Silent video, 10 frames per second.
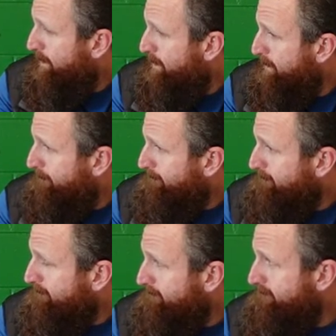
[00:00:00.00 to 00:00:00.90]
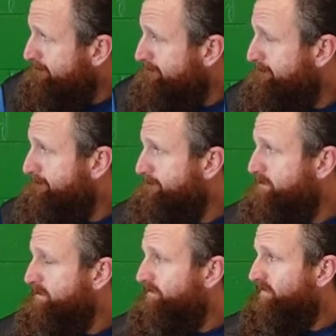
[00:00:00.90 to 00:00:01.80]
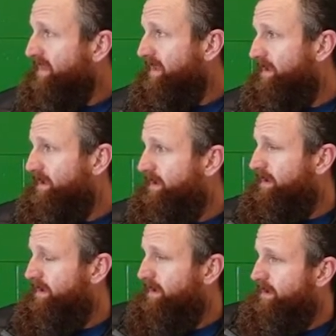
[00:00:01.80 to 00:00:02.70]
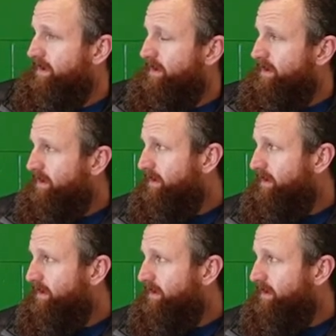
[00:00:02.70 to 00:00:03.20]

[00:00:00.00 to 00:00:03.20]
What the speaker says: (silent)